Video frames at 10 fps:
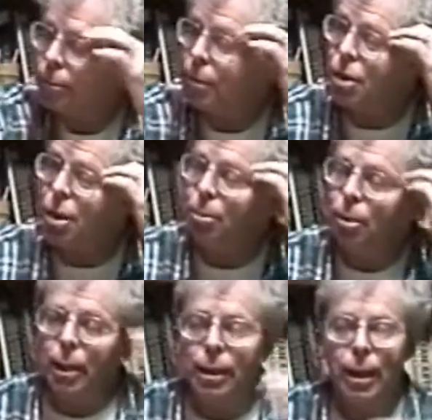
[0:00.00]

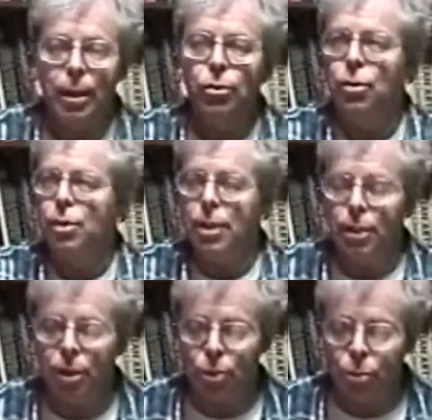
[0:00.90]
stimulated interest in
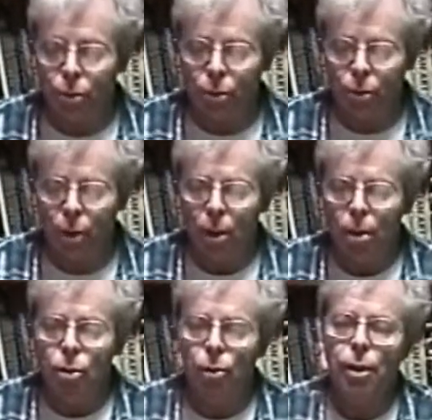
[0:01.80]
this world,
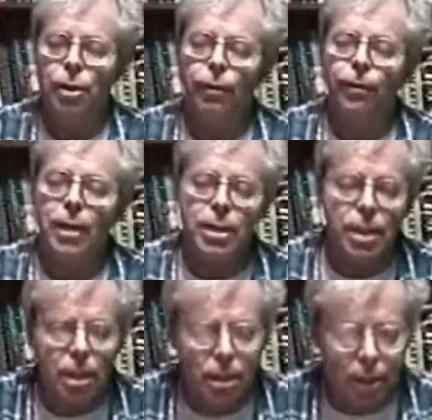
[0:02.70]
so that the
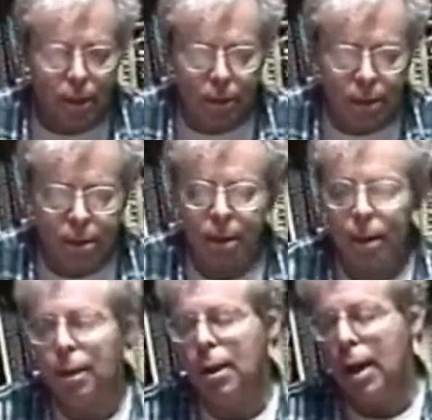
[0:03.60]
Franciscans,
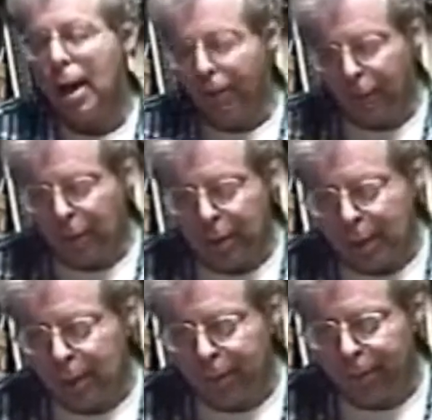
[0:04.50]
after the
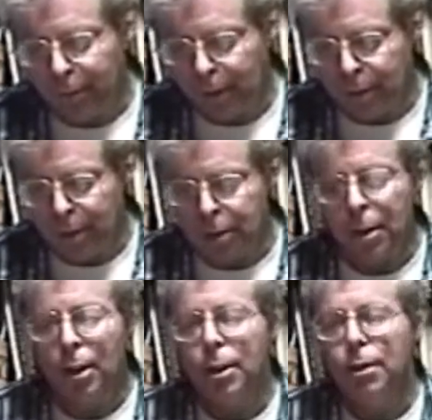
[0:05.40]
death of Francis,
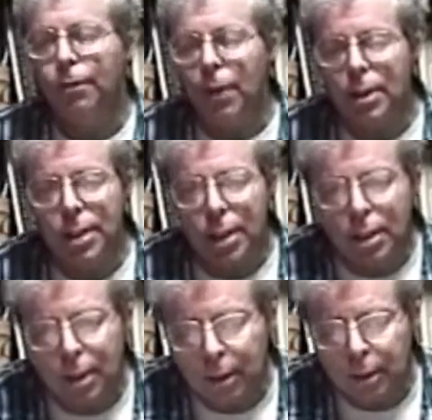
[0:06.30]
the
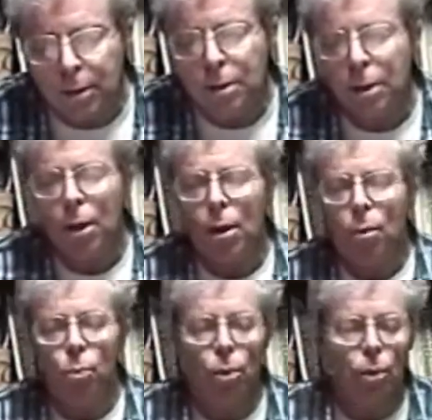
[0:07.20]
Franciscans
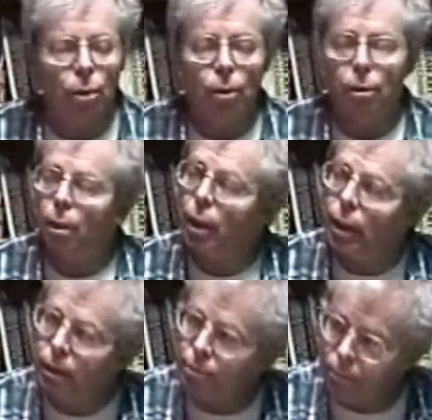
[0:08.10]
were
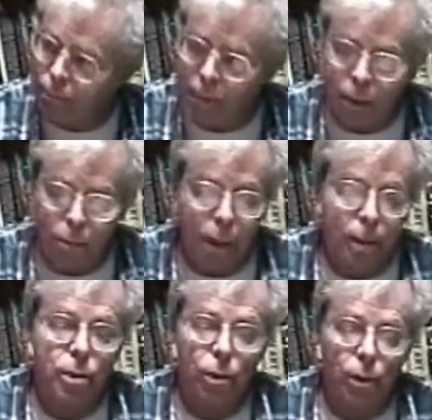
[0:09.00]
in many
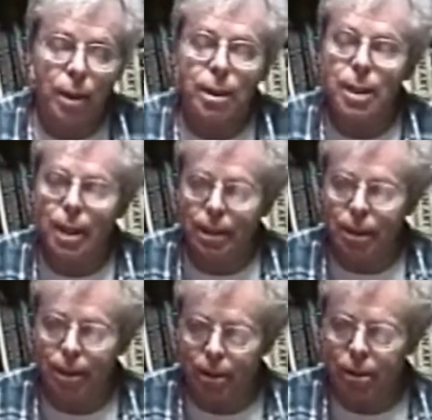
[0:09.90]
ways early
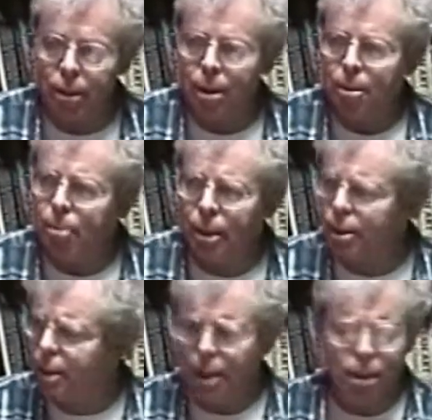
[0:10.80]
scientists,
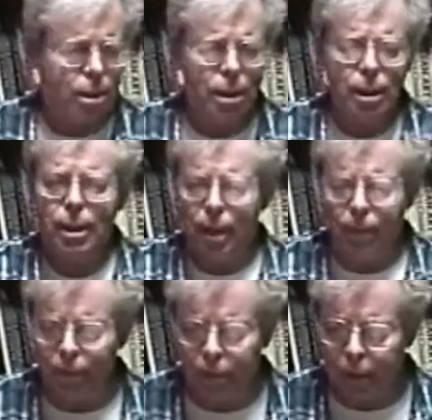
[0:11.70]
because they studied
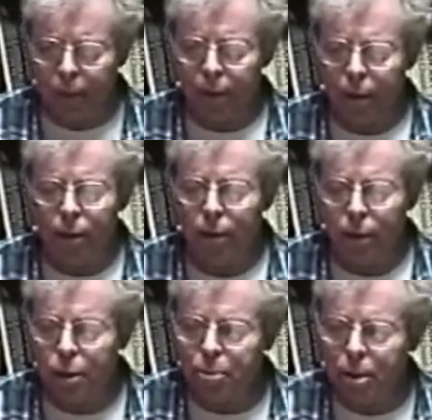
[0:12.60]
everything,
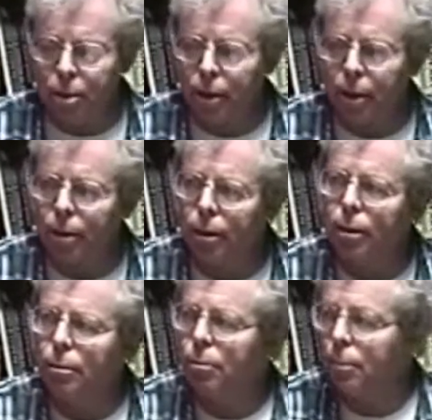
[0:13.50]
especially
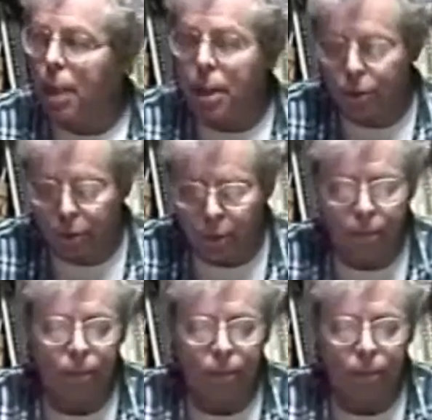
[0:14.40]
nature,